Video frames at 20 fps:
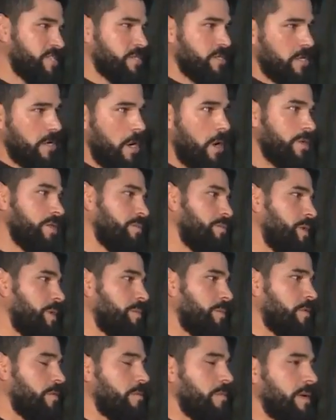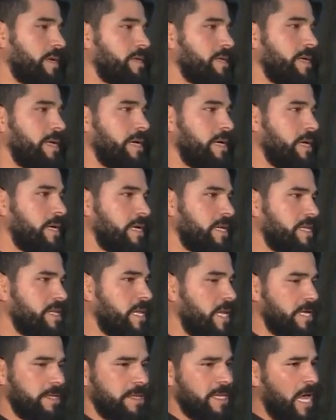Diego Gastelon is a
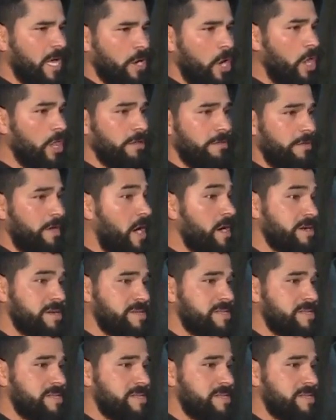Mexican man living in